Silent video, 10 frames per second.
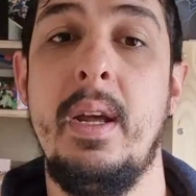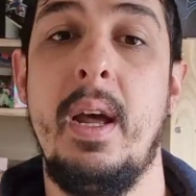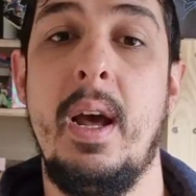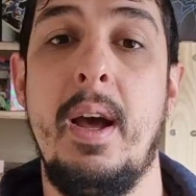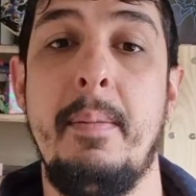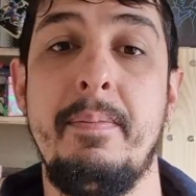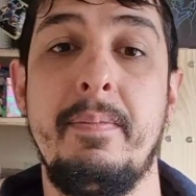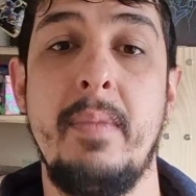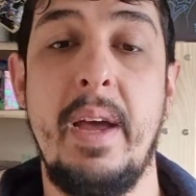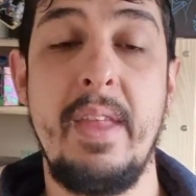and
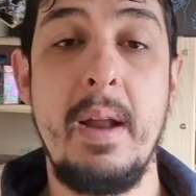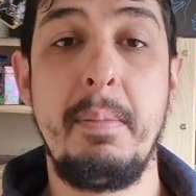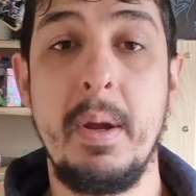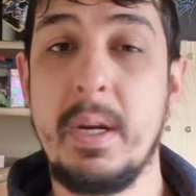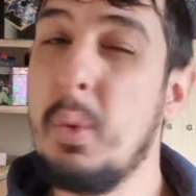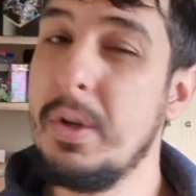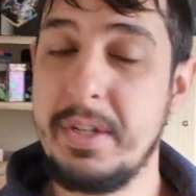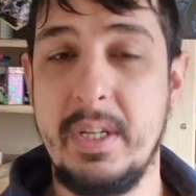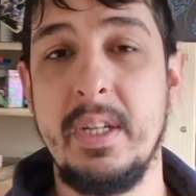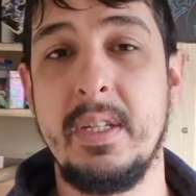they'll buy
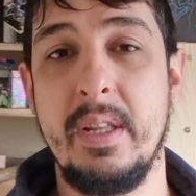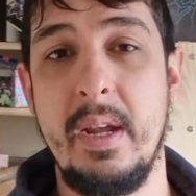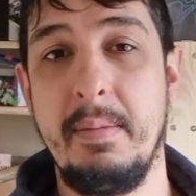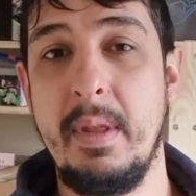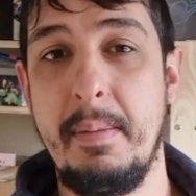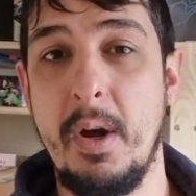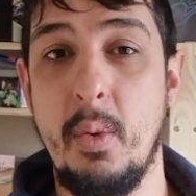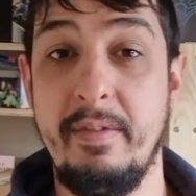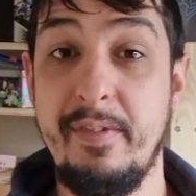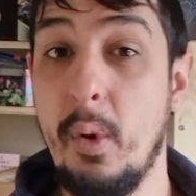quantities. So they might
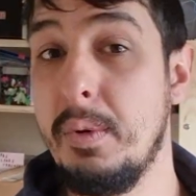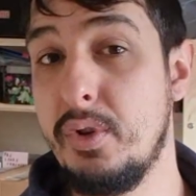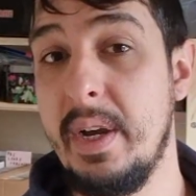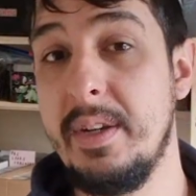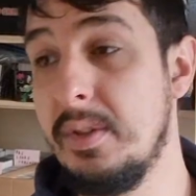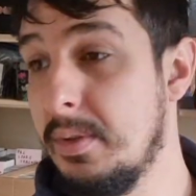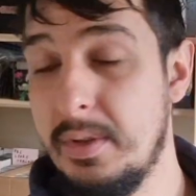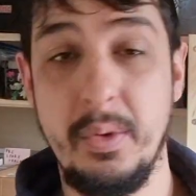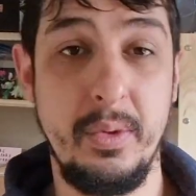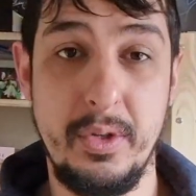want 4 trainers or
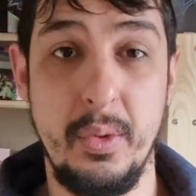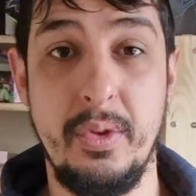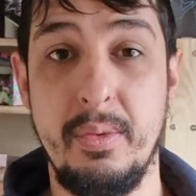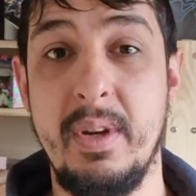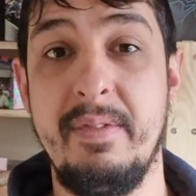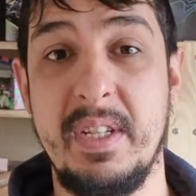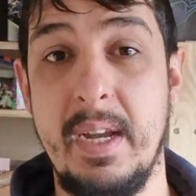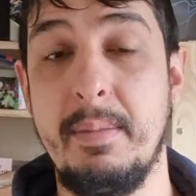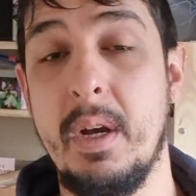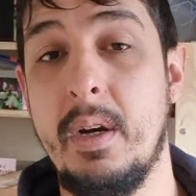two or 3 of the
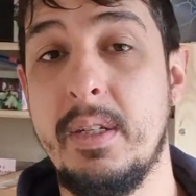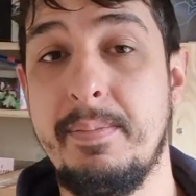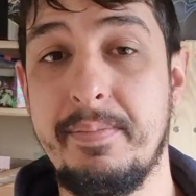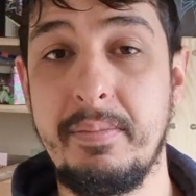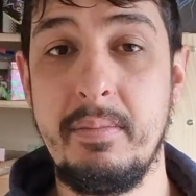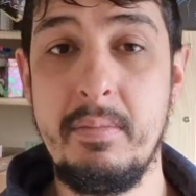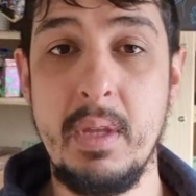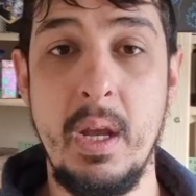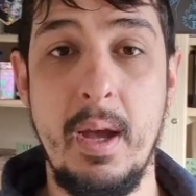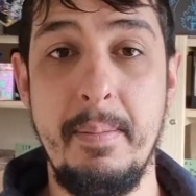same card.
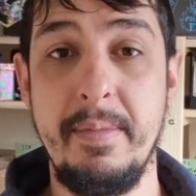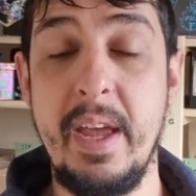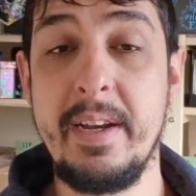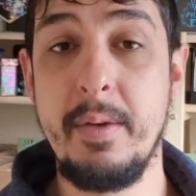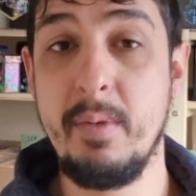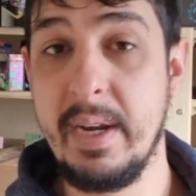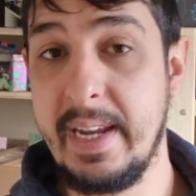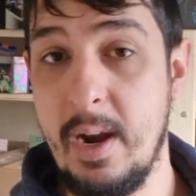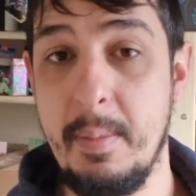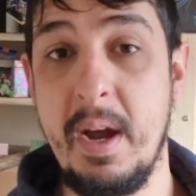They don't really
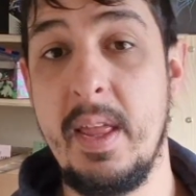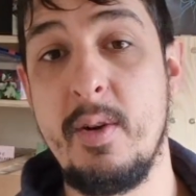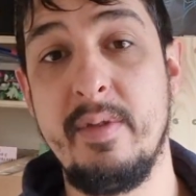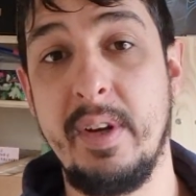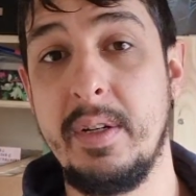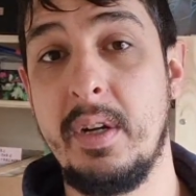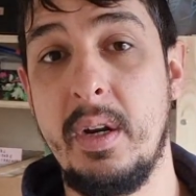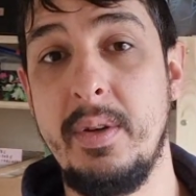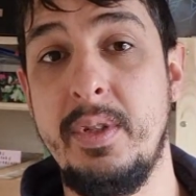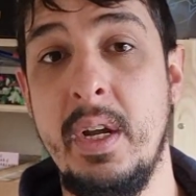care about their reverse
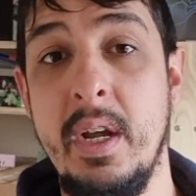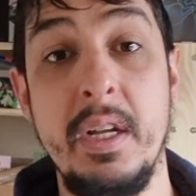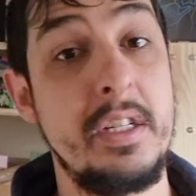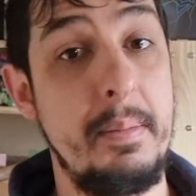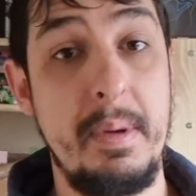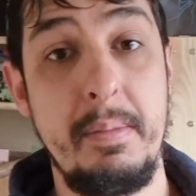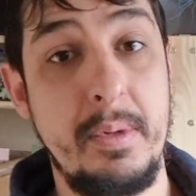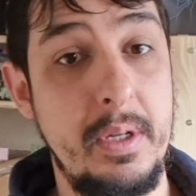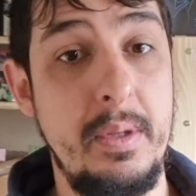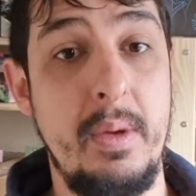holos. Some people
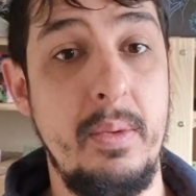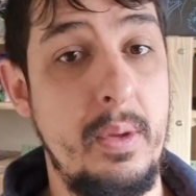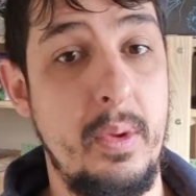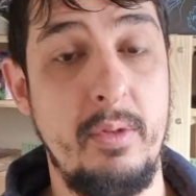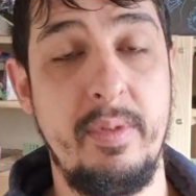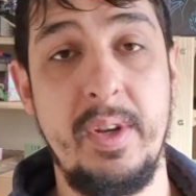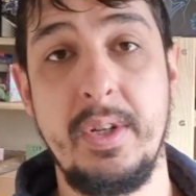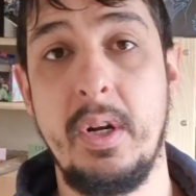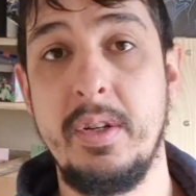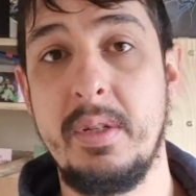do. They want the reverse
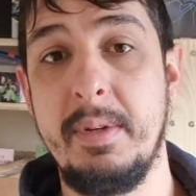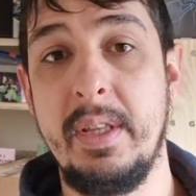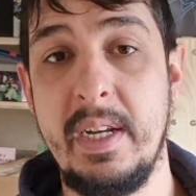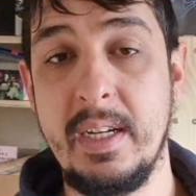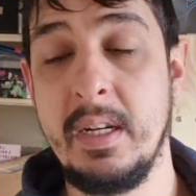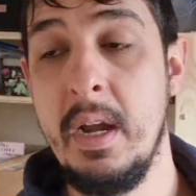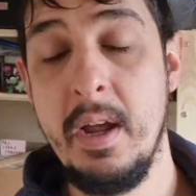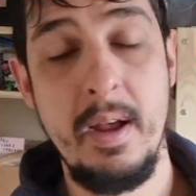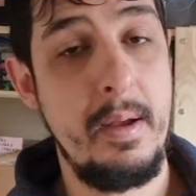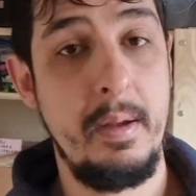holos to build their decks.
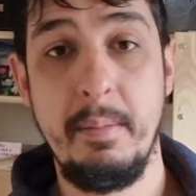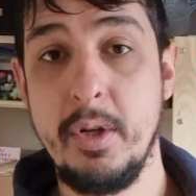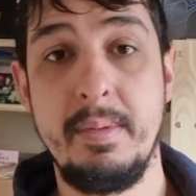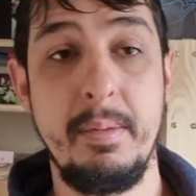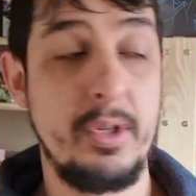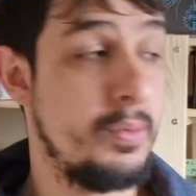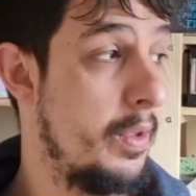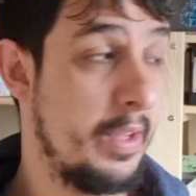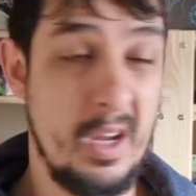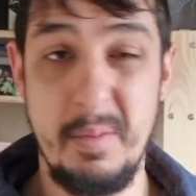Most people just want
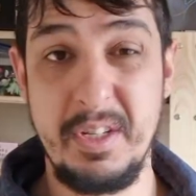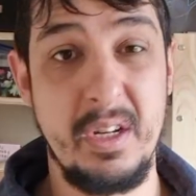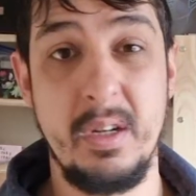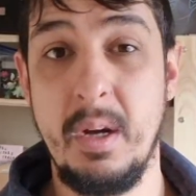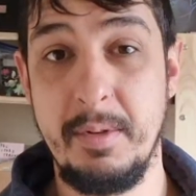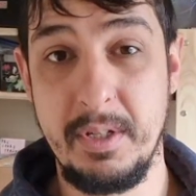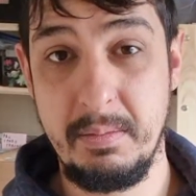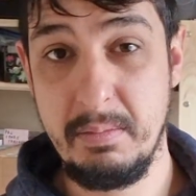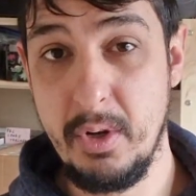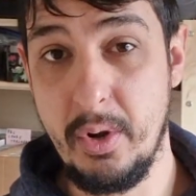the commons and uncommons,
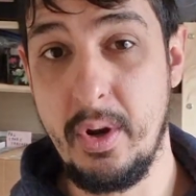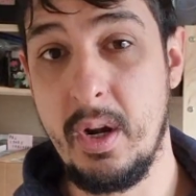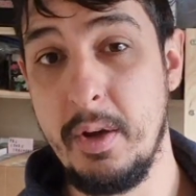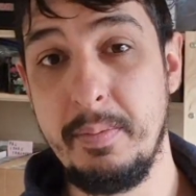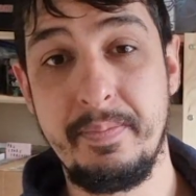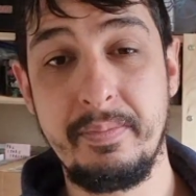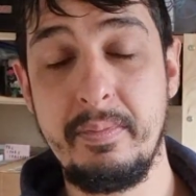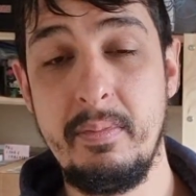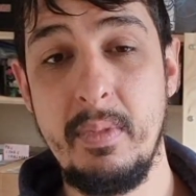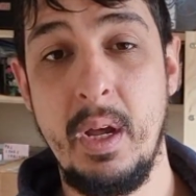non-holo,
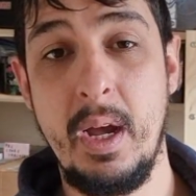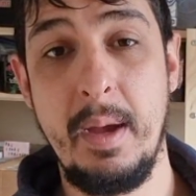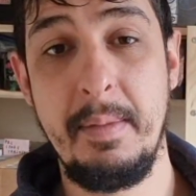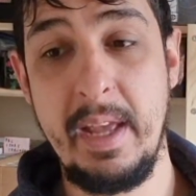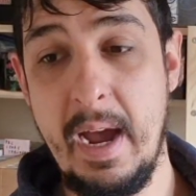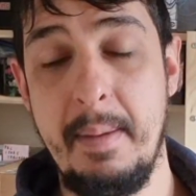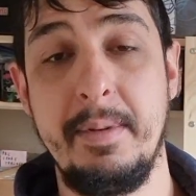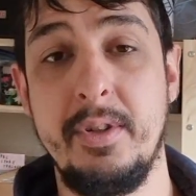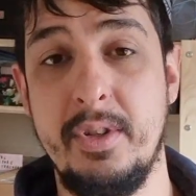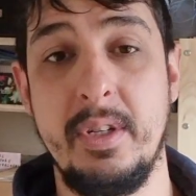and they're happy
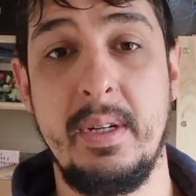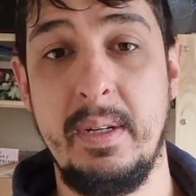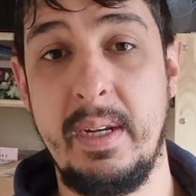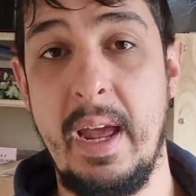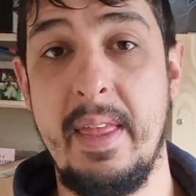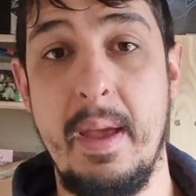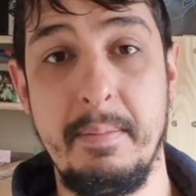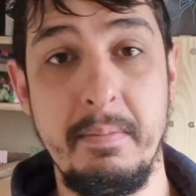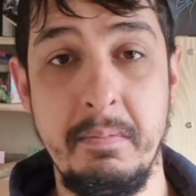to just get them.